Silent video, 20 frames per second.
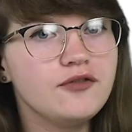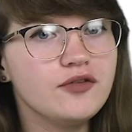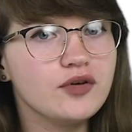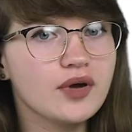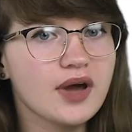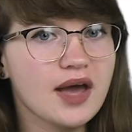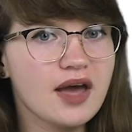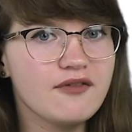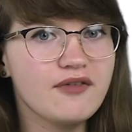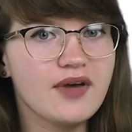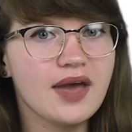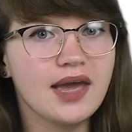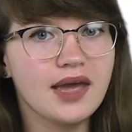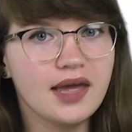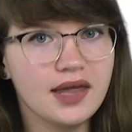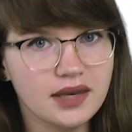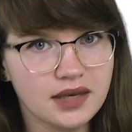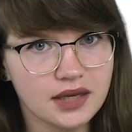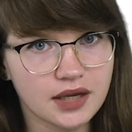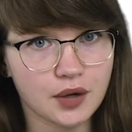If you have
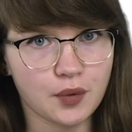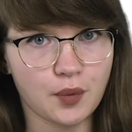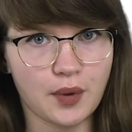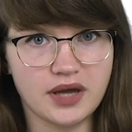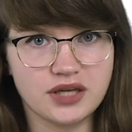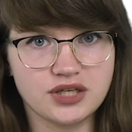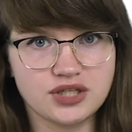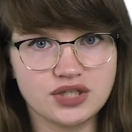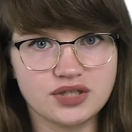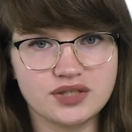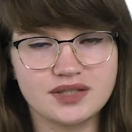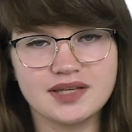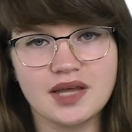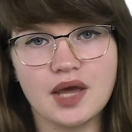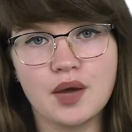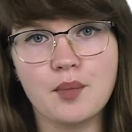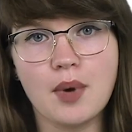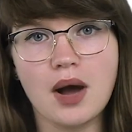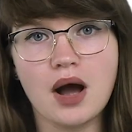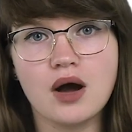any questions
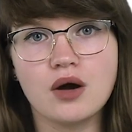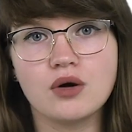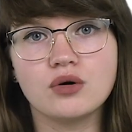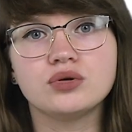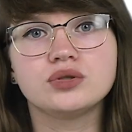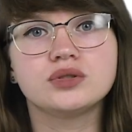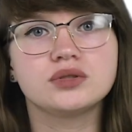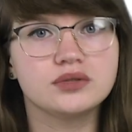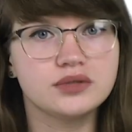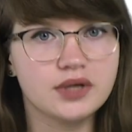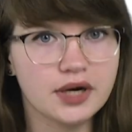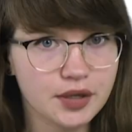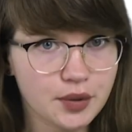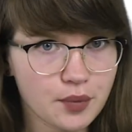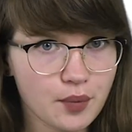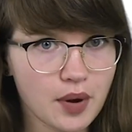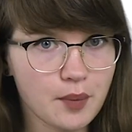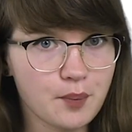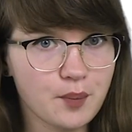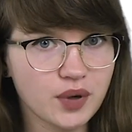about
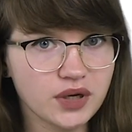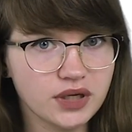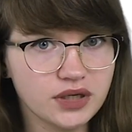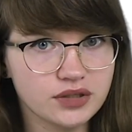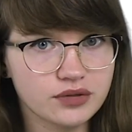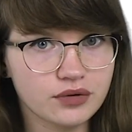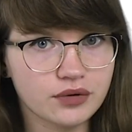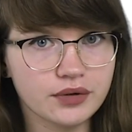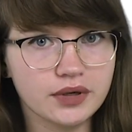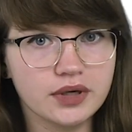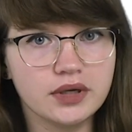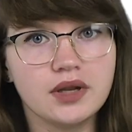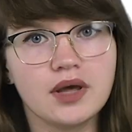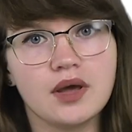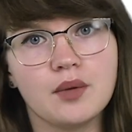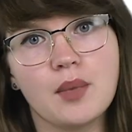dark web monitoring,